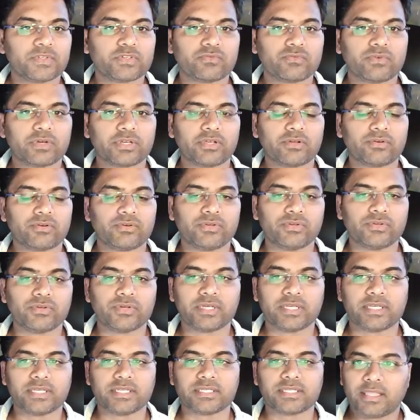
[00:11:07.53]
So what you have to do
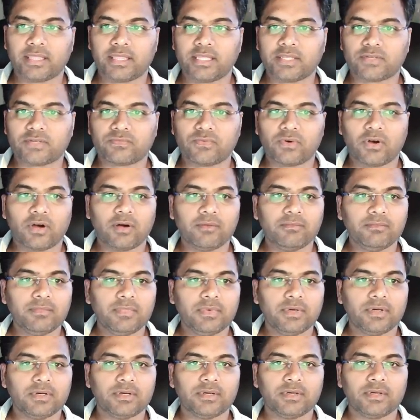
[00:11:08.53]
is in this
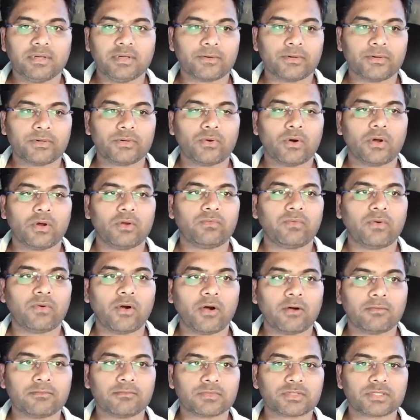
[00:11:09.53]
form, go to all
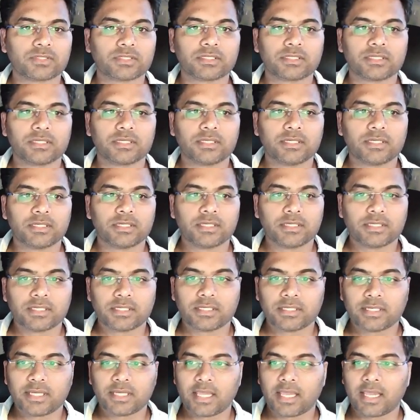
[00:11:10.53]
forms,
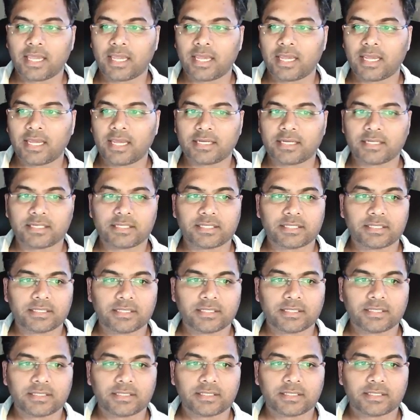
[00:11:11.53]
and
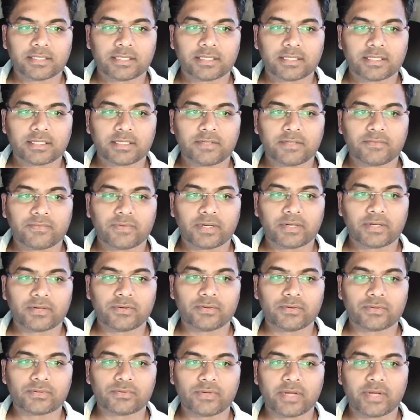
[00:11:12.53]
if I
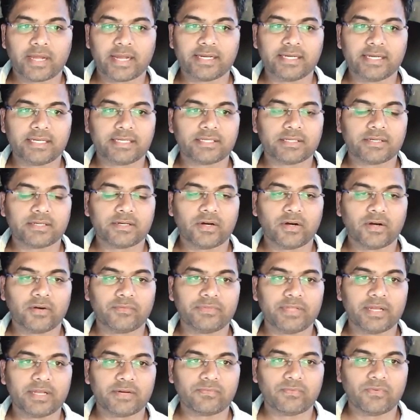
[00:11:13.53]
go to edit
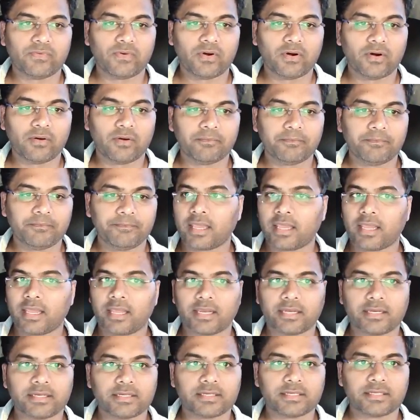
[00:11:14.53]
of that form
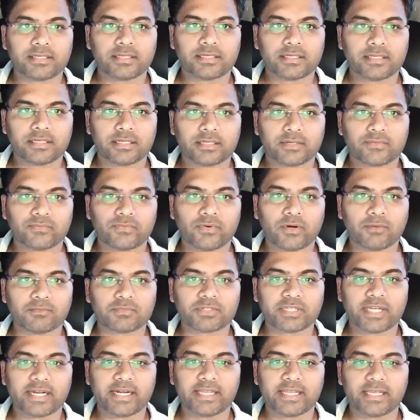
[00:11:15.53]
and
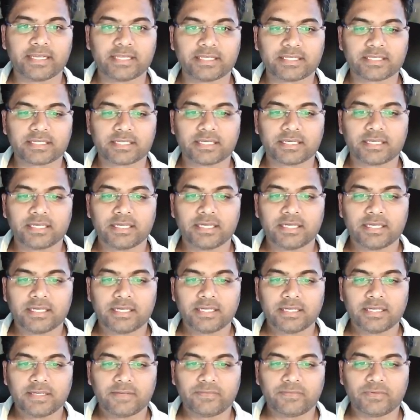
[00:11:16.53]
form settings,
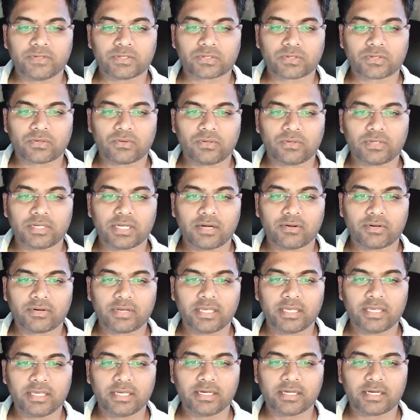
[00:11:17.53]
if you scroll down
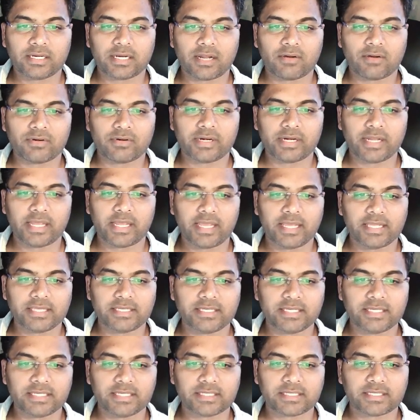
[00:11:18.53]
here, rounded
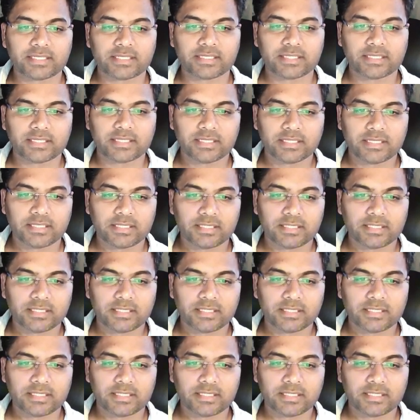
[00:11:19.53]
edges,